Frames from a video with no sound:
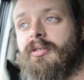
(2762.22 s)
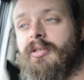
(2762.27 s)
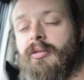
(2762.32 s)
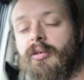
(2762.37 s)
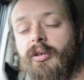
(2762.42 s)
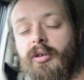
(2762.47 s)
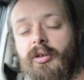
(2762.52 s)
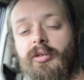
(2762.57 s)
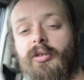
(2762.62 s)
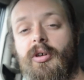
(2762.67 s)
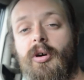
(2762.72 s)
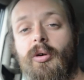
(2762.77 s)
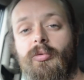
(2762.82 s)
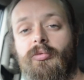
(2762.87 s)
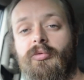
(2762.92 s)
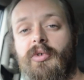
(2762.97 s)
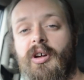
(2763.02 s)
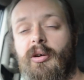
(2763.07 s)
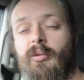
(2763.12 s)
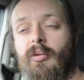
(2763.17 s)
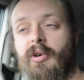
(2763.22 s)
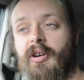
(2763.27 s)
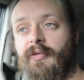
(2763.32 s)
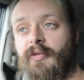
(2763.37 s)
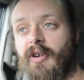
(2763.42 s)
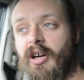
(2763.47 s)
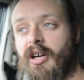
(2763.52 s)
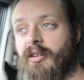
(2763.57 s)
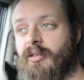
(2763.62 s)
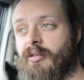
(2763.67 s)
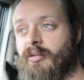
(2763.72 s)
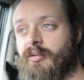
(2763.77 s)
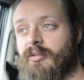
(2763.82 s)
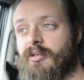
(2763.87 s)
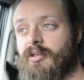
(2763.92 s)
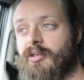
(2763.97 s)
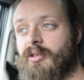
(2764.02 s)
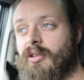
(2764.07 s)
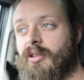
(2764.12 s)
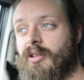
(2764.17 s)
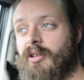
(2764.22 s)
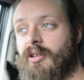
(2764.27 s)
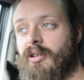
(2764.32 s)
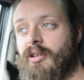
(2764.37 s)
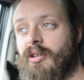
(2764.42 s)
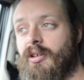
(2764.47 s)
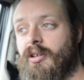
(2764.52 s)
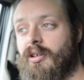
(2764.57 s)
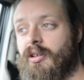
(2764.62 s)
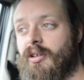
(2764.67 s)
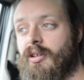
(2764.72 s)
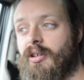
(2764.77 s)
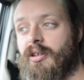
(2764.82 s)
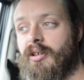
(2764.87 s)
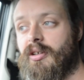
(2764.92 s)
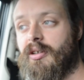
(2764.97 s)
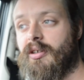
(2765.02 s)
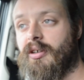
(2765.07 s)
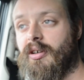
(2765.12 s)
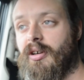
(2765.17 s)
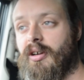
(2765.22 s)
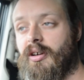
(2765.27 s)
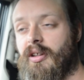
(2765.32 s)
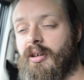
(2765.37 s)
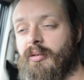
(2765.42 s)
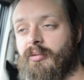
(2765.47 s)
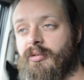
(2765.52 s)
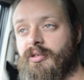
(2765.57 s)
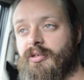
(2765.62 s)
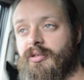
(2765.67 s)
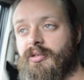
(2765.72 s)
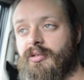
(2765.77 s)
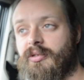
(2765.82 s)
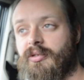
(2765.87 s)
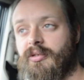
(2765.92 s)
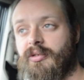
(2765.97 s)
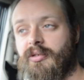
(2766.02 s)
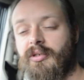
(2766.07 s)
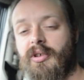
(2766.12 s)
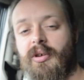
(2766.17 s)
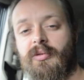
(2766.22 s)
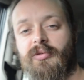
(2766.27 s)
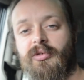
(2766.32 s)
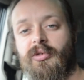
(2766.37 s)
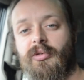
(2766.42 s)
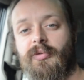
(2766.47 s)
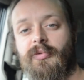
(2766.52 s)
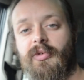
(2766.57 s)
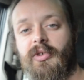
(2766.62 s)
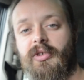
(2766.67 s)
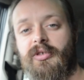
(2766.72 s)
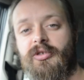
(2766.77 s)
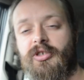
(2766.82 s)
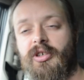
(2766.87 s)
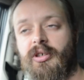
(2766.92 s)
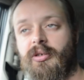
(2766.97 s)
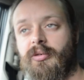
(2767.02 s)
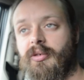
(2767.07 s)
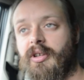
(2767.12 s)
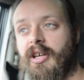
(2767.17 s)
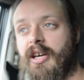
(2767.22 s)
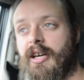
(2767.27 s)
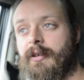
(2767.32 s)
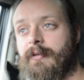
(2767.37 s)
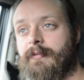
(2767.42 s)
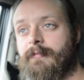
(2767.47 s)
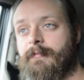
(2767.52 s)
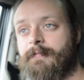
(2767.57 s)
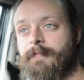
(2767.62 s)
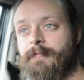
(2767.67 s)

or old railway viaduct. That was lovely and chilled out.